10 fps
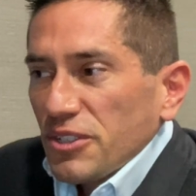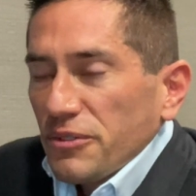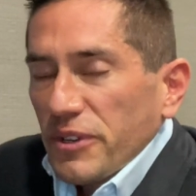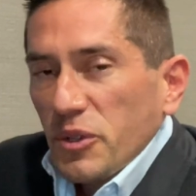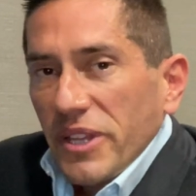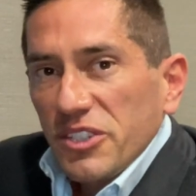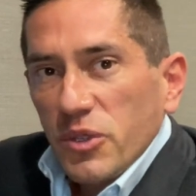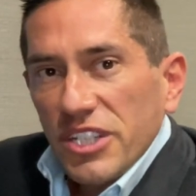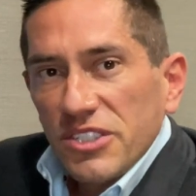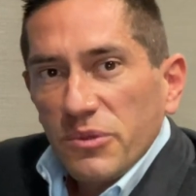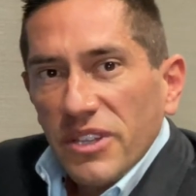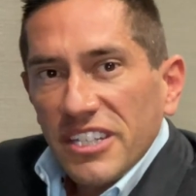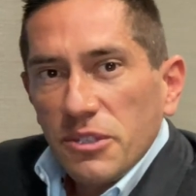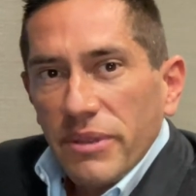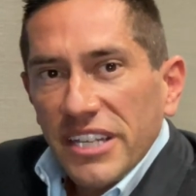frequently asked questions related
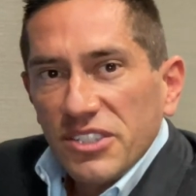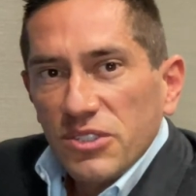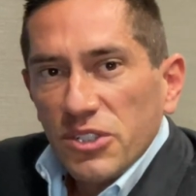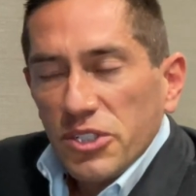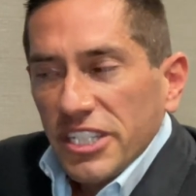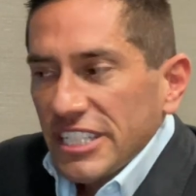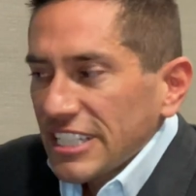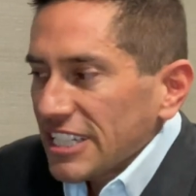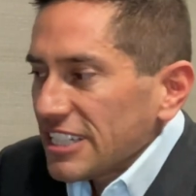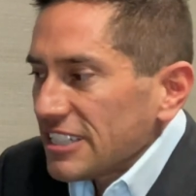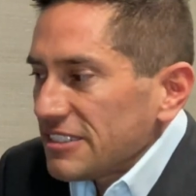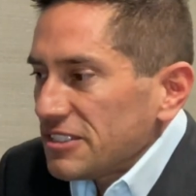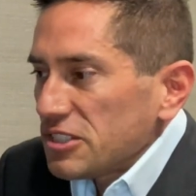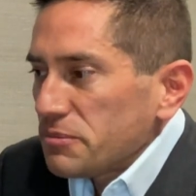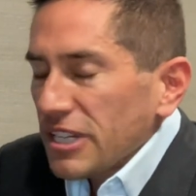to plastic surgery. This
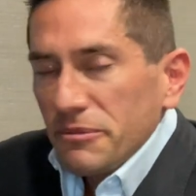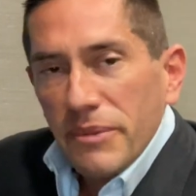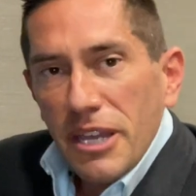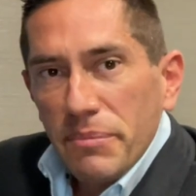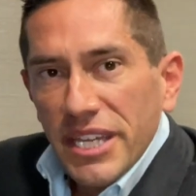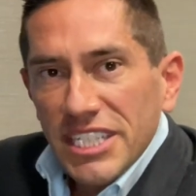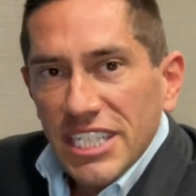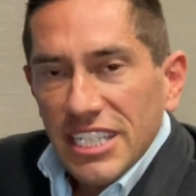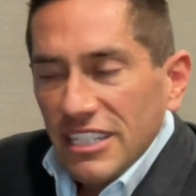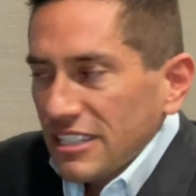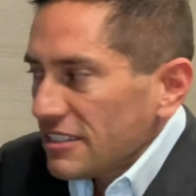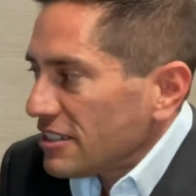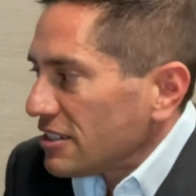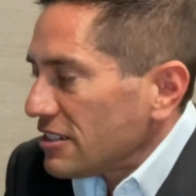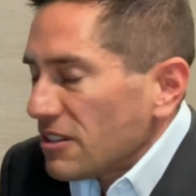is my opinion and
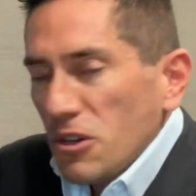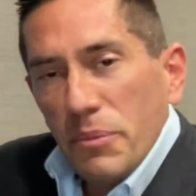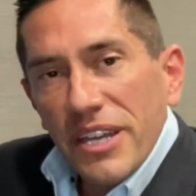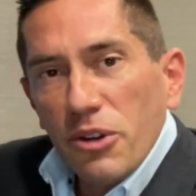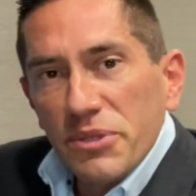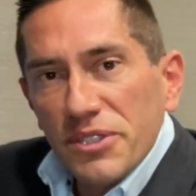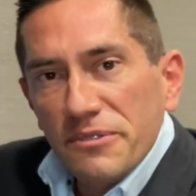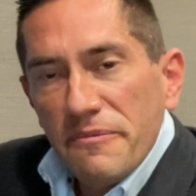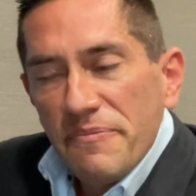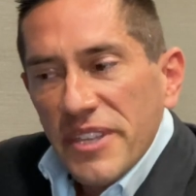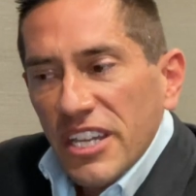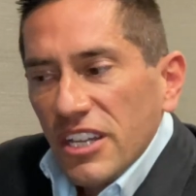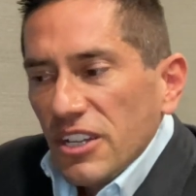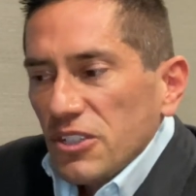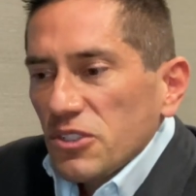hope it helps you.
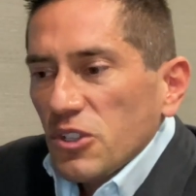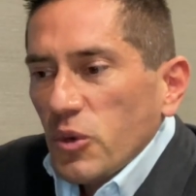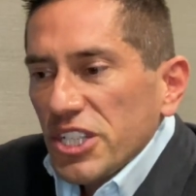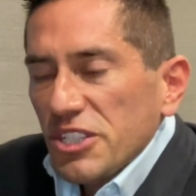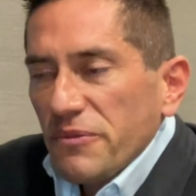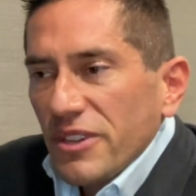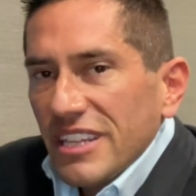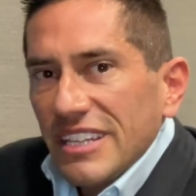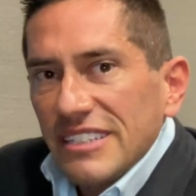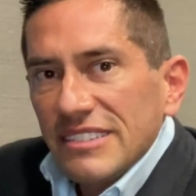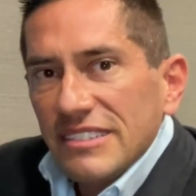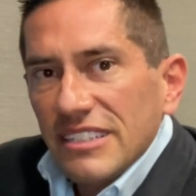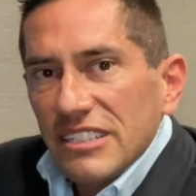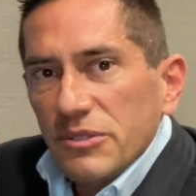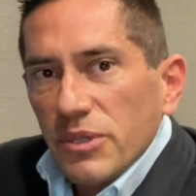So the question for this
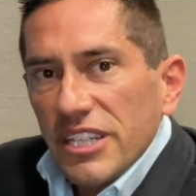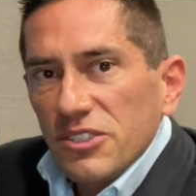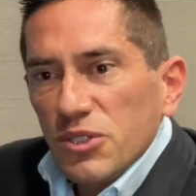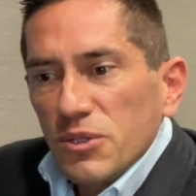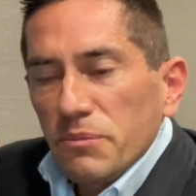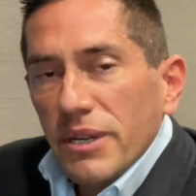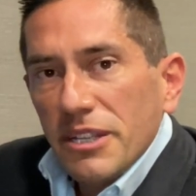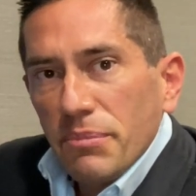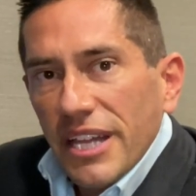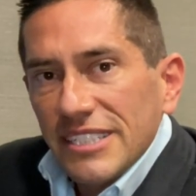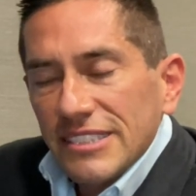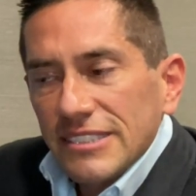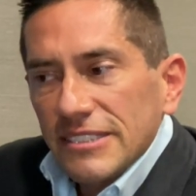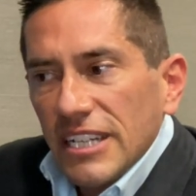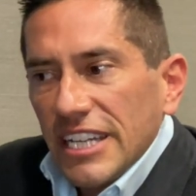is related to butt implants.
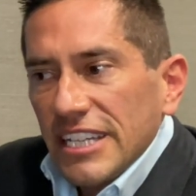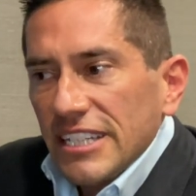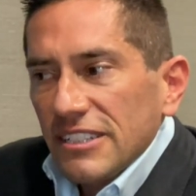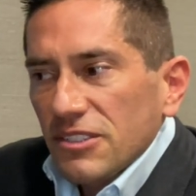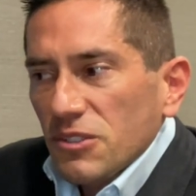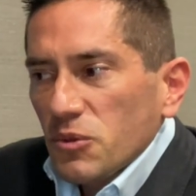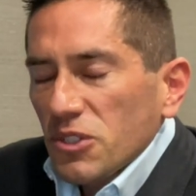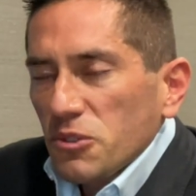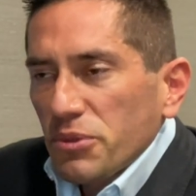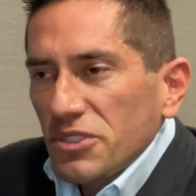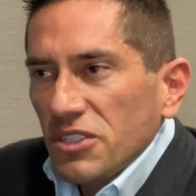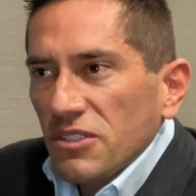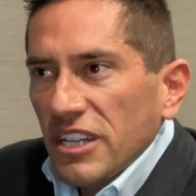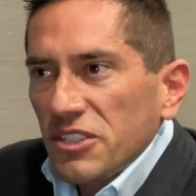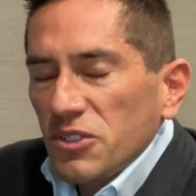And so it's one of those procedures
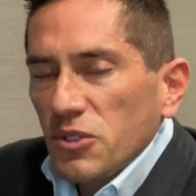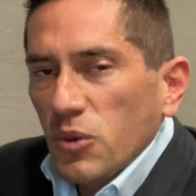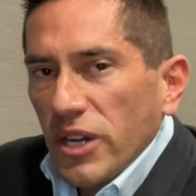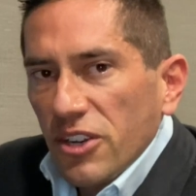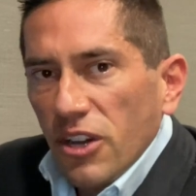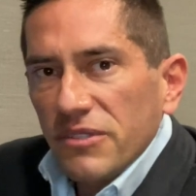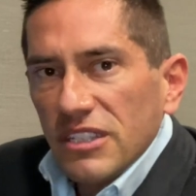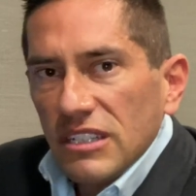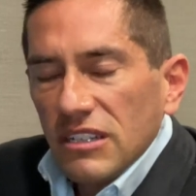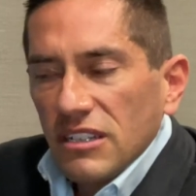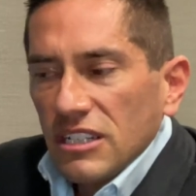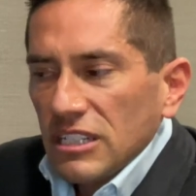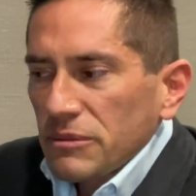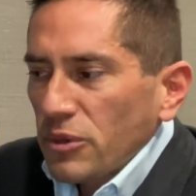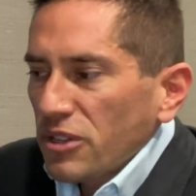I do quite often.
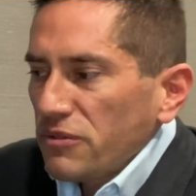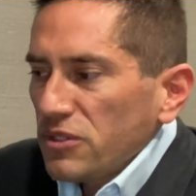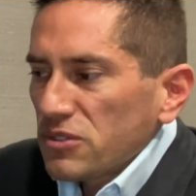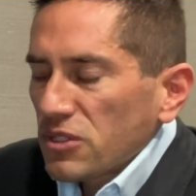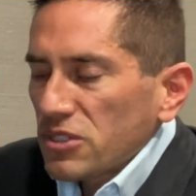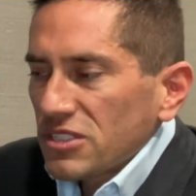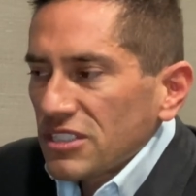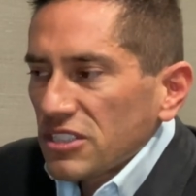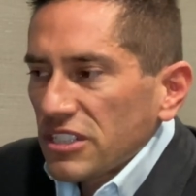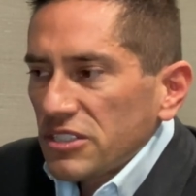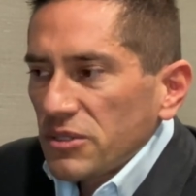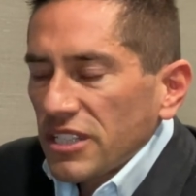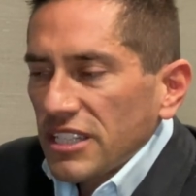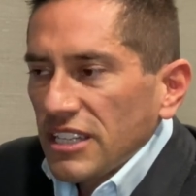One of the few surgeons in the country that